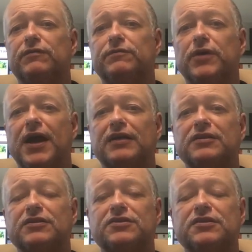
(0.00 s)

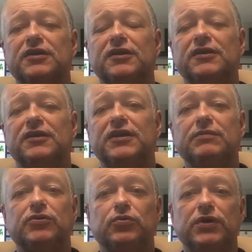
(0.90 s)
practice in
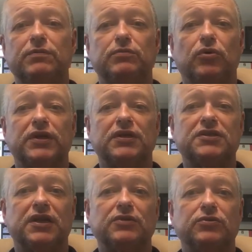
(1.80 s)
between booking,
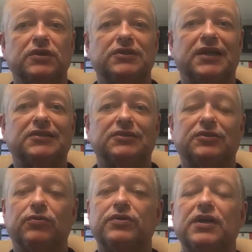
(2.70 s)
scheduling sessions.
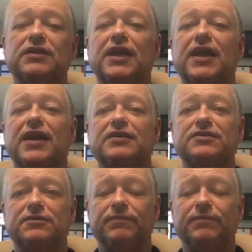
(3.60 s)
So they're done as